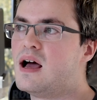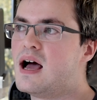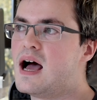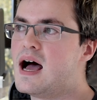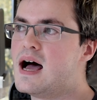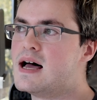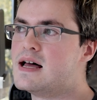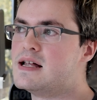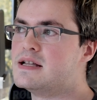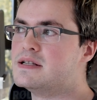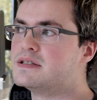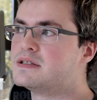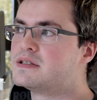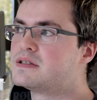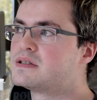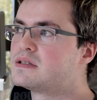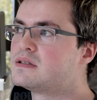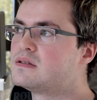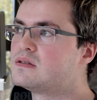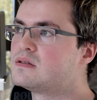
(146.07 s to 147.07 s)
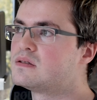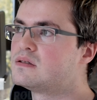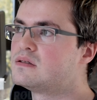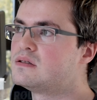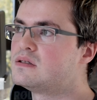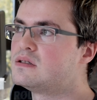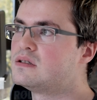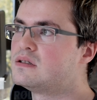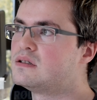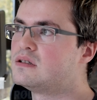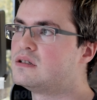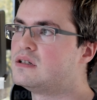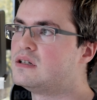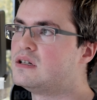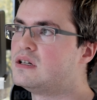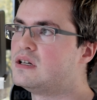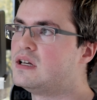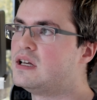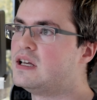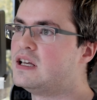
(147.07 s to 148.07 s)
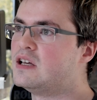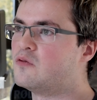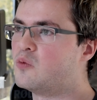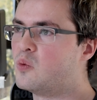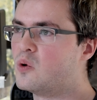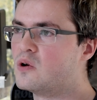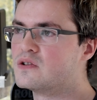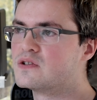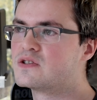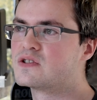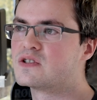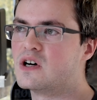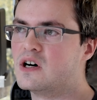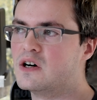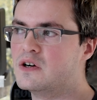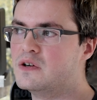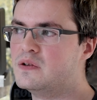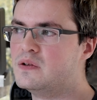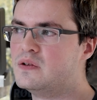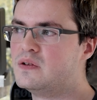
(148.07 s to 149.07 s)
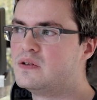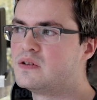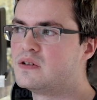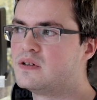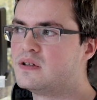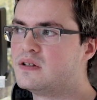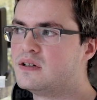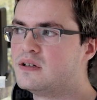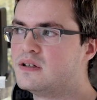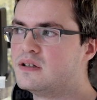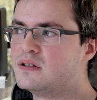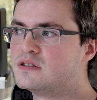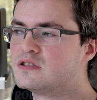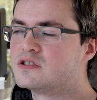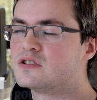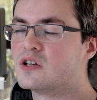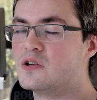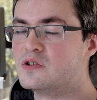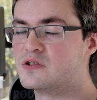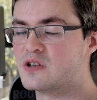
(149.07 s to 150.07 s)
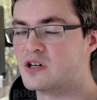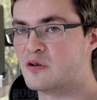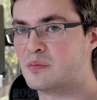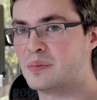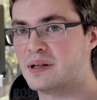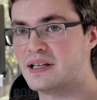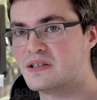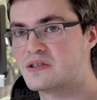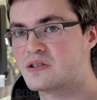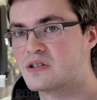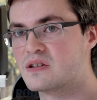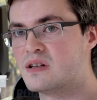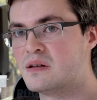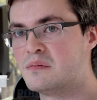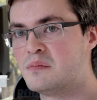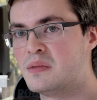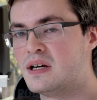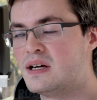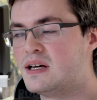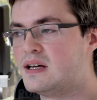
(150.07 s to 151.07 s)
And if one sound sounds out of place to them,